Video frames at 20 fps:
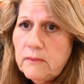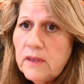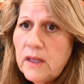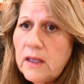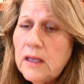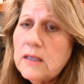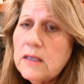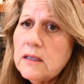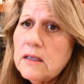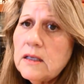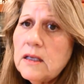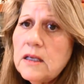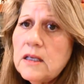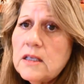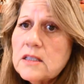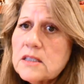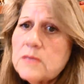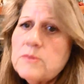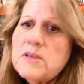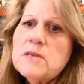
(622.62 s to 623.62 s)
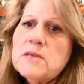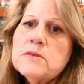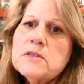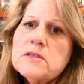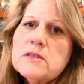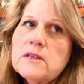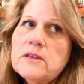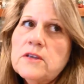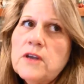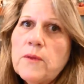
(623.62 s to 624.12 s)
And sometimes,
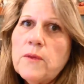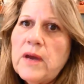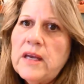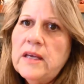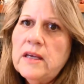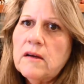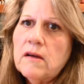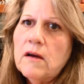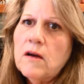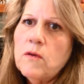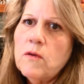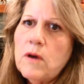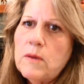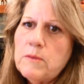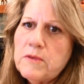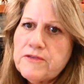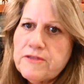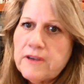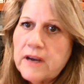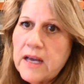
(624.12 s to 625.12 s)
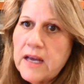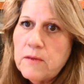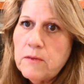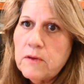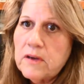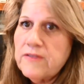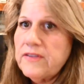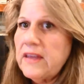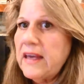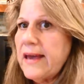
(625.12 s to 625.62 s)
you know, I hear, oh, I'm afraid.
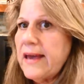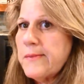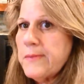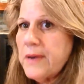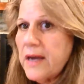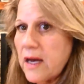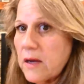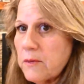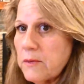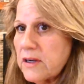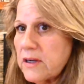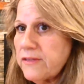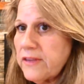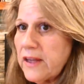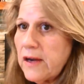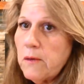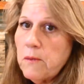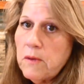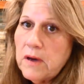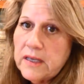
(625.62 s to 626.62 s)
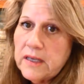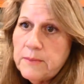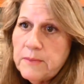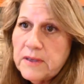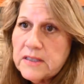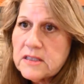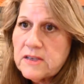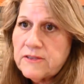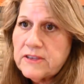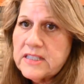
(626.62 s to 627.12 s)
What if they get mad? What if they don't want
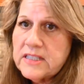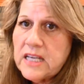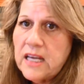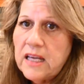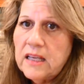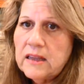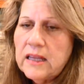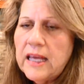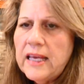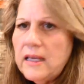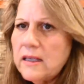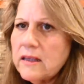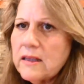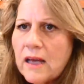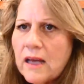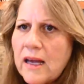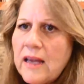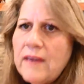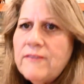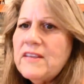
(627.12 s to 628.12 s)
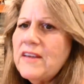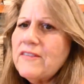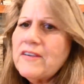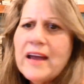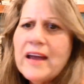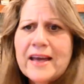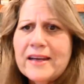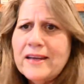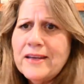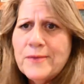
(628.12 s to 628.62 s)
emails every day? They, I've never
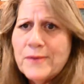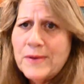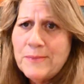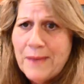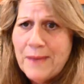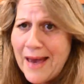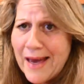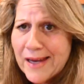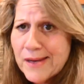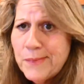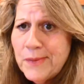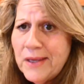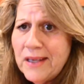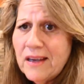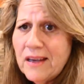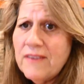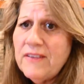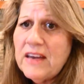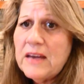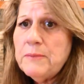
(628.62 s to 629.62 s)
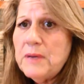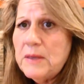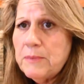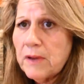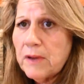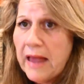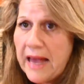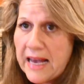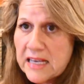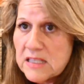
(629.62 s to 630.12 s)
had anyone mad at me. I've had
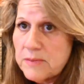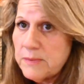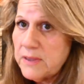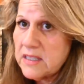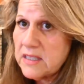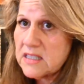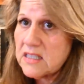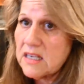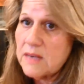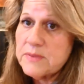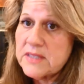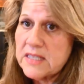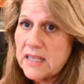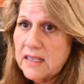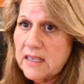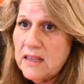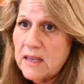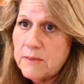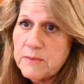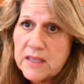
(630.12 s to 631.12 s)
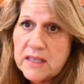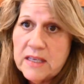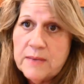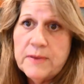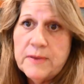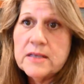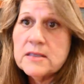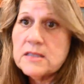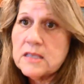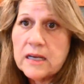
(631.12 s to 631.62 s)
people ask me to stop sending them the
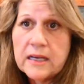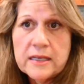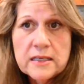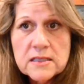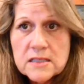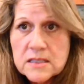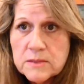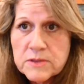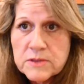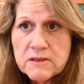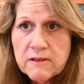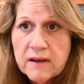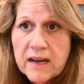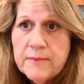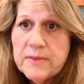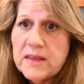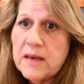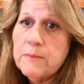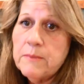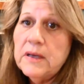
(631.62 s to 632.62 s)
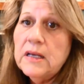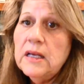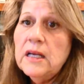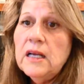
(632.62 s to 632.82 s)
emails and I unsubscribe them,